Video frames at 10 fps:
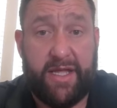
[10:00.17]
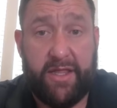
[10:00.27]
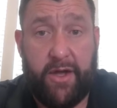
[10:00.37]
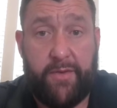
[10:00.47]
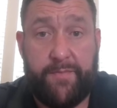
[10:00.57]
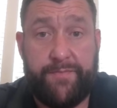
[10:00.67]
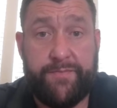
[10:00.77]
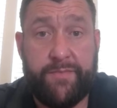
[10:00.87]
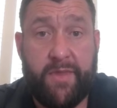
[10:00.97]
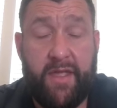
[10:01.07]
my loan?
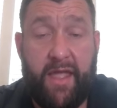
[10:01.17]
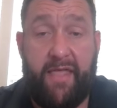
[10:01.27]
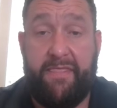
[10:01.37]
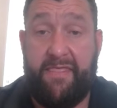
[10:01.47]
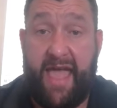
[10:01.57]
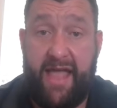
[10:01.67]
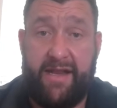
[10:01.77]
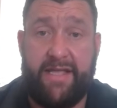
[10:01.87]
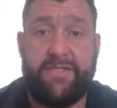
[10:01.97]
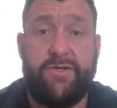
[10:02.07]
And that
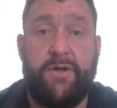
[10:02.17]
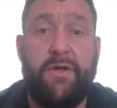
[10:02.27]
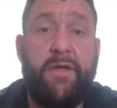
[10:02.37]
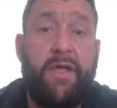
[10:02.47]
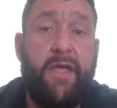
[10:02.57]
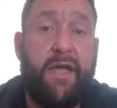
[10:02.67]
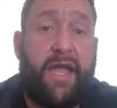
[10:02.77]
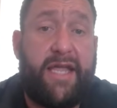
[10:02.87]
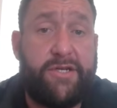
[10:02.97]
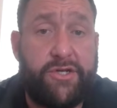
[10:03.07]
answer
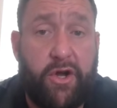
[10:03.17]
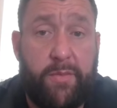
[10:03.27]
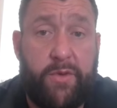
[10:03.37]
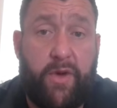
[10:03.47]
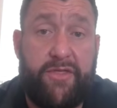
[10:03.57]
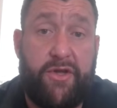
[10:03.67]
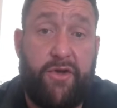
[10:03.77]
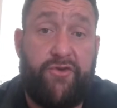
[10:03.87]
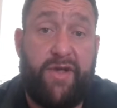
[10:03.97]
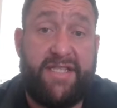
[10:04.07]
can determine whether
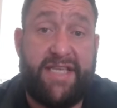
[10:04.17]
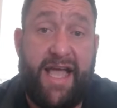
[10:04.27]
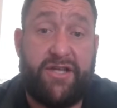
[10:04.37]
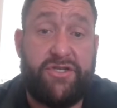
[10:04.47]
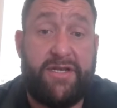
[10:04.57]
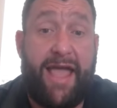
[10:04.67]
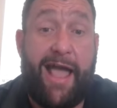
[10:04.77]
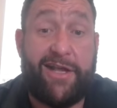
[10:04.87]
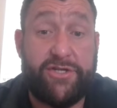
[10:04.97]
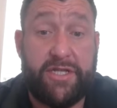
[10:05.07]
your transaction
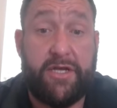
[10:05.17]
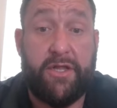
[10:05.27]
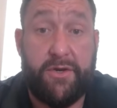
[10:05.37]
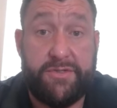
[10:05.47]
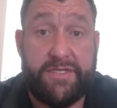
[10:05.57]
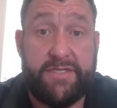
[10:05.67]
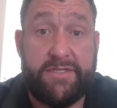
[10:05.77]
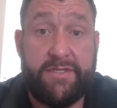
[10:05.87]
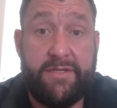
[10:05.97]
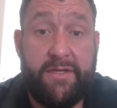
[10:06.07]
actually
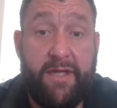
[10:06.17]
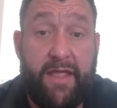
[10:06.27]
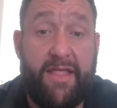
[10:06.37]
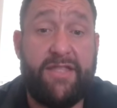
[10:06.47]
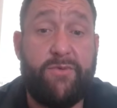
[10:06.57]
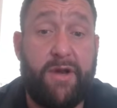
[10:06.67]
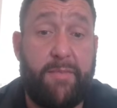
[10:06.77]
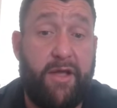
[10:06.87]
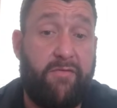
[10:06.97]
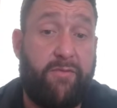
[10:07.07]
closes. And that's what
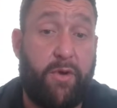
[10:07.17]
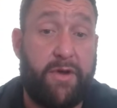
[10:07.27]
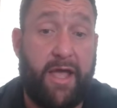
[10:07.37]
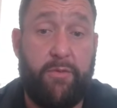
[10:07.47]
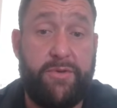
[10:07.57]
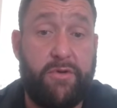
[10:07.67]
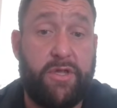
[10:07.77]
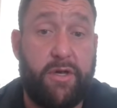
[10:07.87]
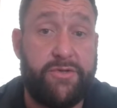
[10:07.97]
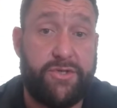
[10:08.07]
I'm here for, to help you
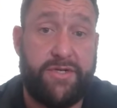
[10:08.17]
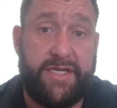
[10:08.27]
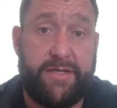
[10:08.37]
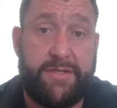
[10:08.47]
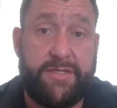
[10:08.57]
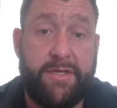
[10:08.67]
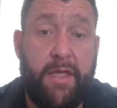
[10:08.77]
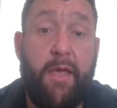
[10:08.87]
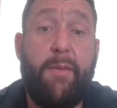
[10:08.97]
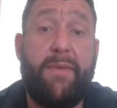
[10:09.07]
close your deals.
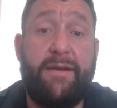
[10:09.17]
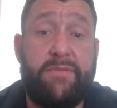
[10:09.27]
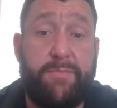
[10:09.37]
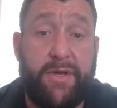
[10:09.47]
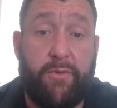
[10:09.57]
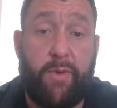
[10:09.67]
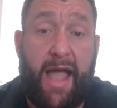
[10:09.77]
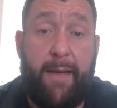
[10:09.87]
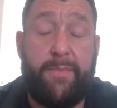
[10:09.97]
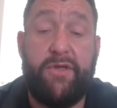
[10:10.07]
My name is Bill
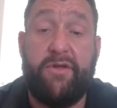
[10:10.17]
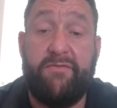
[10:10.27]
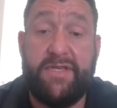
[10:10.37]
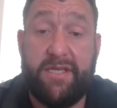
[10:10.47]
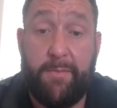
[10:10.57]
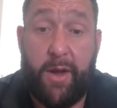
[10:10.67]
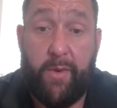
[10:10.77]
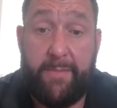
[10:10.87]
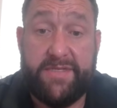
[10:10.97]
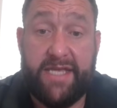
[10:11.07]
Rapp. You can visit my
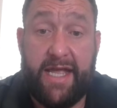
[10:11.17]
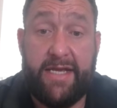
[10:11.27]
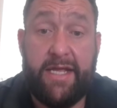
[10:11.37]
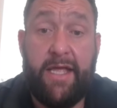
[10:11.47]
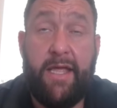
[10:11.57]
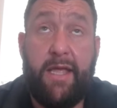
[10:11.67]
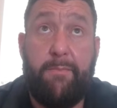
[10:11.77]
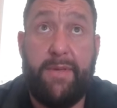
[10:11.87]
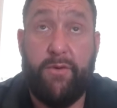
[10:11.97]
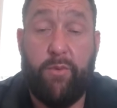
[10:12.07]
website,
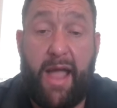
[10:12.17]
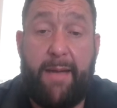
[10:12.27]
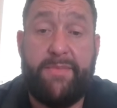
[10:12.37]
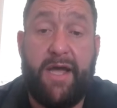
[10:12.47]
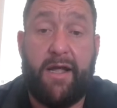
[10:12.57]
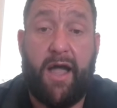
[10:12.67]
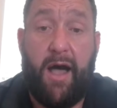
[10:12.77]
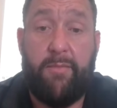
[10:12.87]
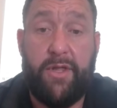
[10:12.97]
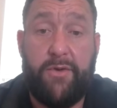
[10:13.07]

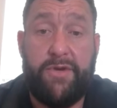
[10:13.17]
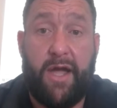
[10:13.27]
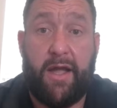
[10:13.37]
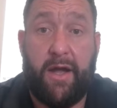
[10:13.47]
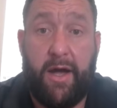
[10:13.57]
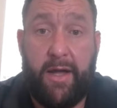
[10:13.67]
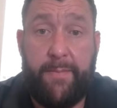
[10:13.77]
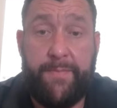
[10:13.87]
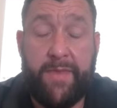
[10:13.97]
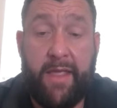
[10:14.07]
billrapp.comloan.com.